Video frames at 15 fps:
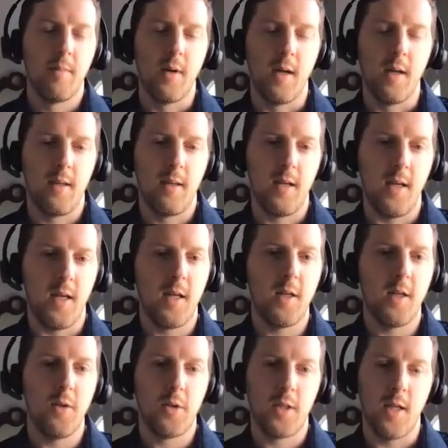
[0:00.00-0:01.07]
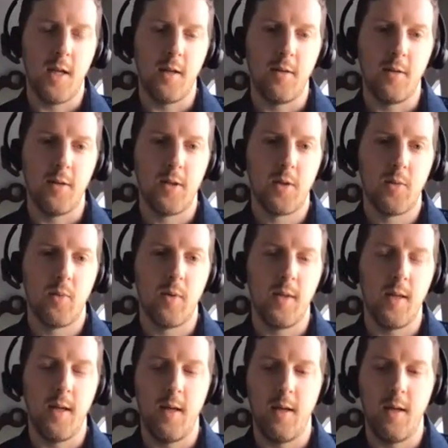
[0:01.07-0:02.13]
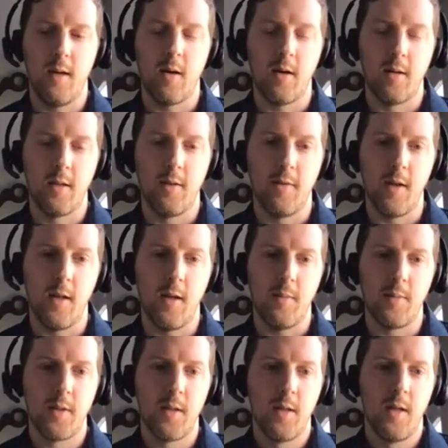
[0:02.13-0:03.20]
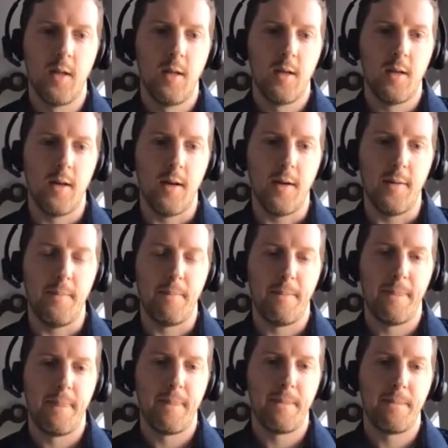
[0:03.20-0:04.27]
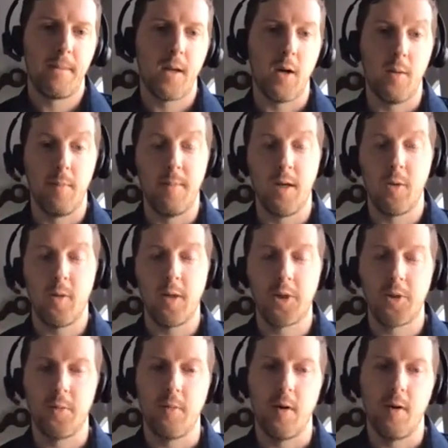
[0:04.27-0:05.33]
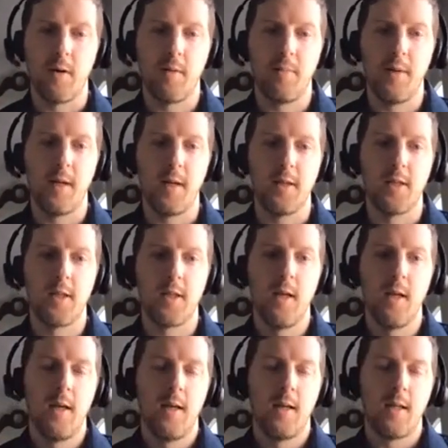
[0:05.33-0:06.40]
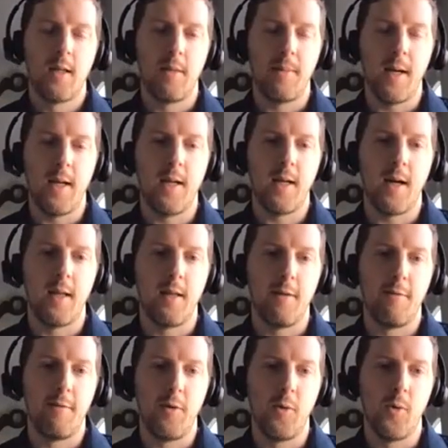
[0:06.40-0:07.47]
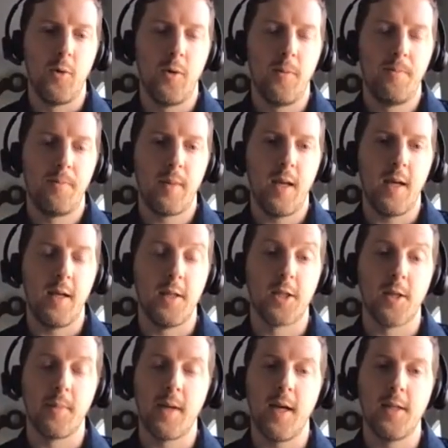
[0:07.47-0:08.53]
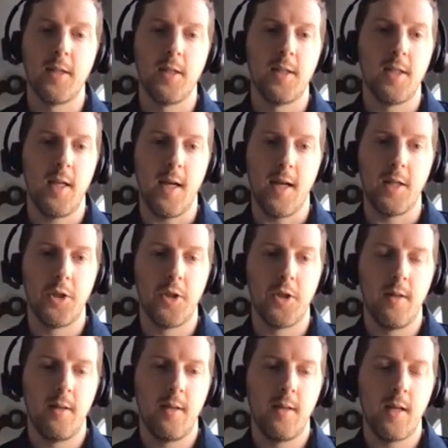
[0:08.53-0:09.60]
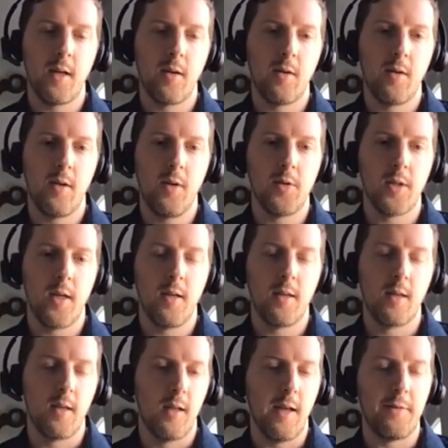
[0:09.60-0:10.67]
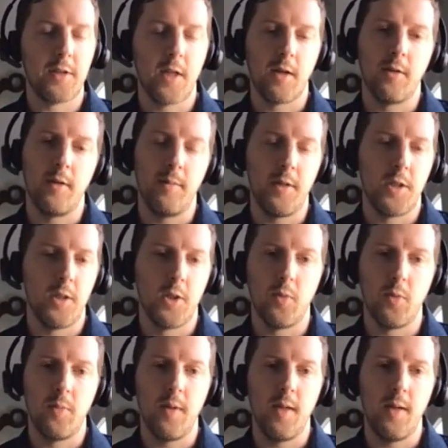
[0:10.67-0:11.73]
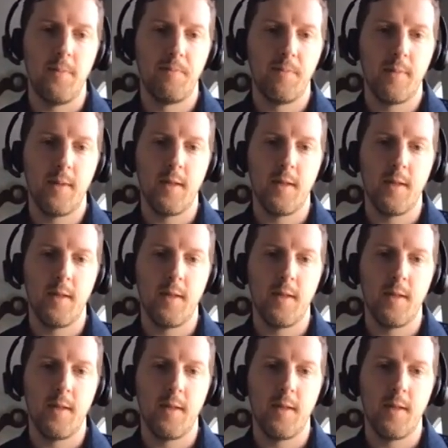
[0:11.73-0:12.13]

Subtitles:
But the in-use standards, when they are developed, um, are a big question mark because depending on the fuel and in some cases the engine that you're using, the life cycle emissions will be